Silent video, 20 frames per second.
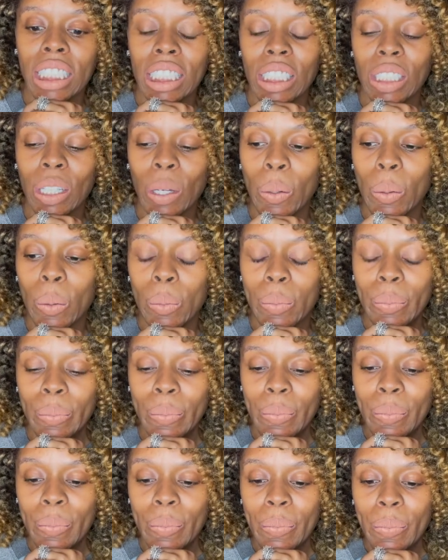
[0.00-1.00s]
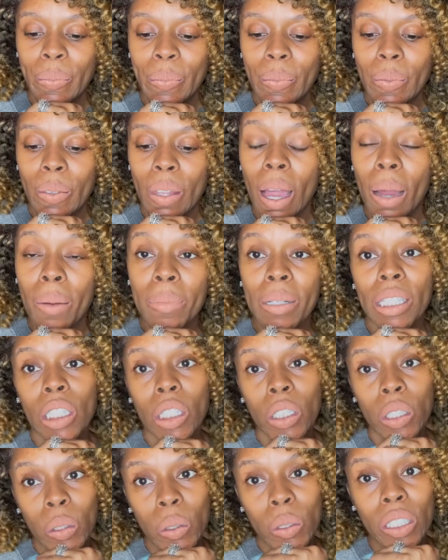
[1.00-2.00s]
So I'm a
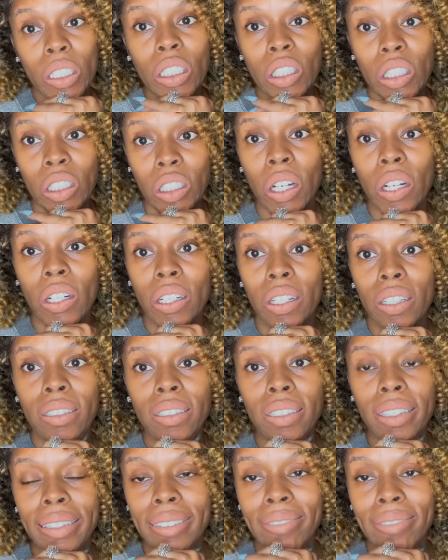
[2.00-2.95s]
little concerned